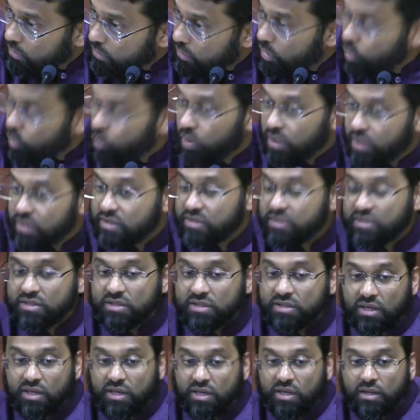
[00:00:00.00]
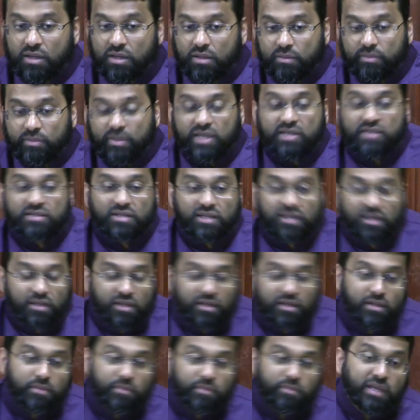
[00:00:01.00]
was
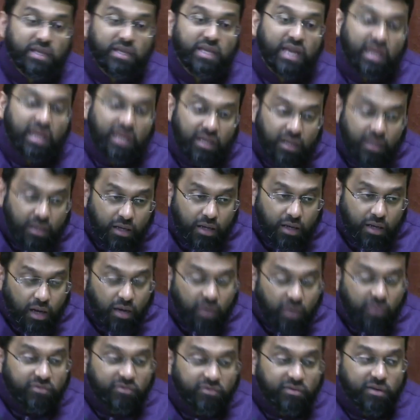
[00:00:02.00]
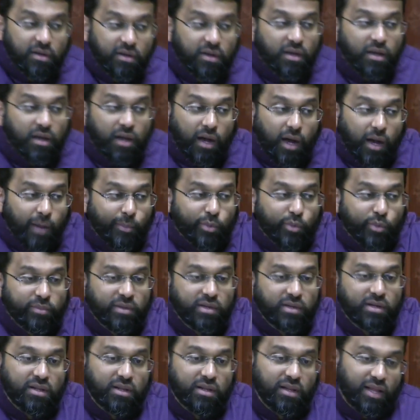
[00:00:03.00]
basically the beginning of upper
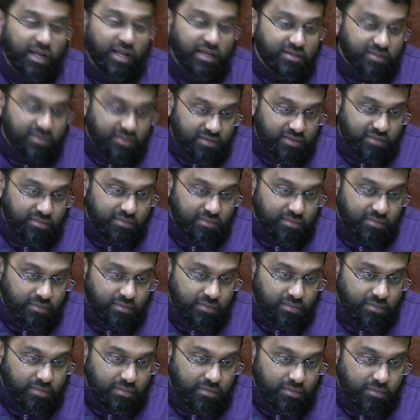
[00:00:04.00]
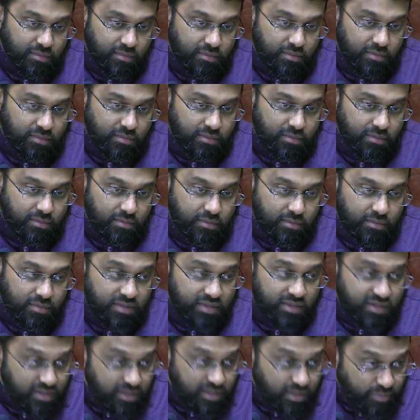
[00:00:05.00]
middle class.
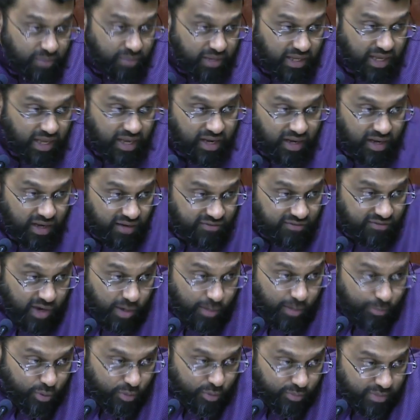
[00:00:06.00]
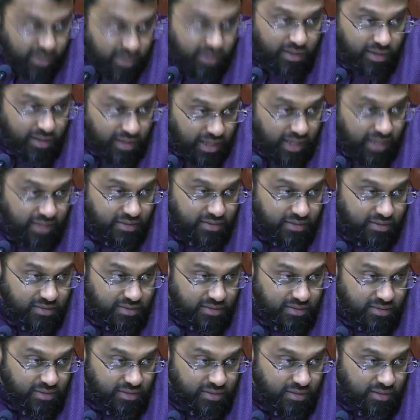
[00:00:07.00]
This is the beginning of upper middle
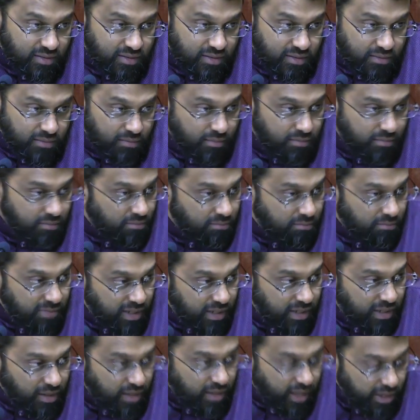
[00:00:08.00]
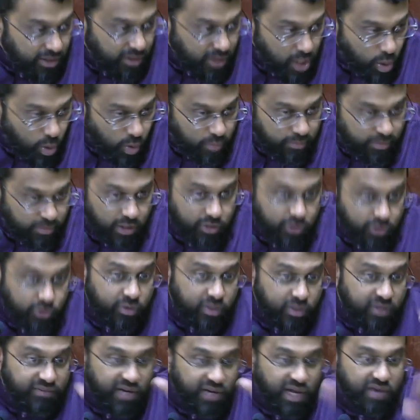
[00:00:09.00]
class. Middle and lower middle, you
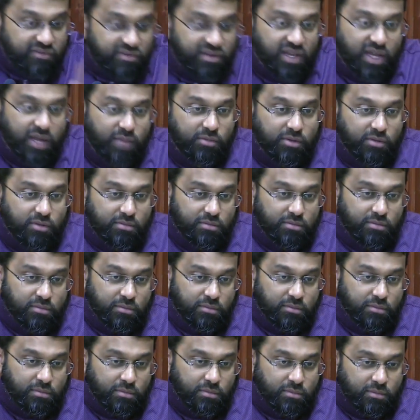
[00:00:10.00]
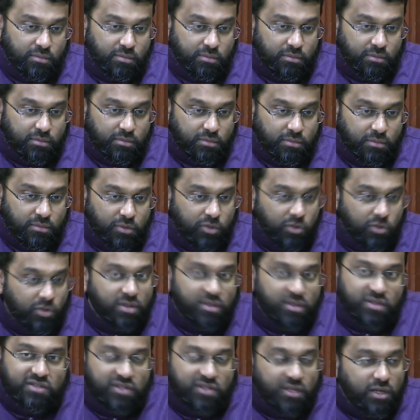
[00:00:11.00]
don't even have a camel. You're
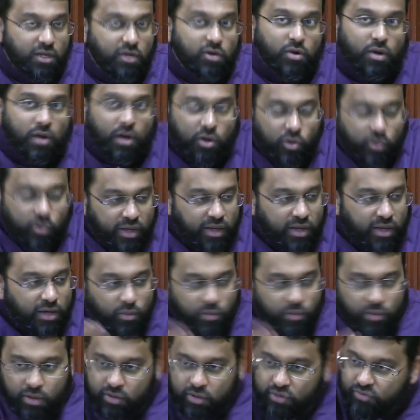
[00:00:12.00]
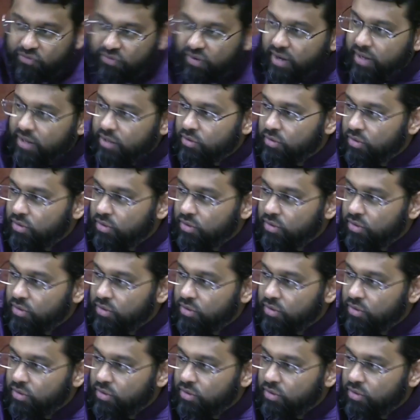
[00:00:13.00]
in the city, you're not going anywhere, you're fine, you're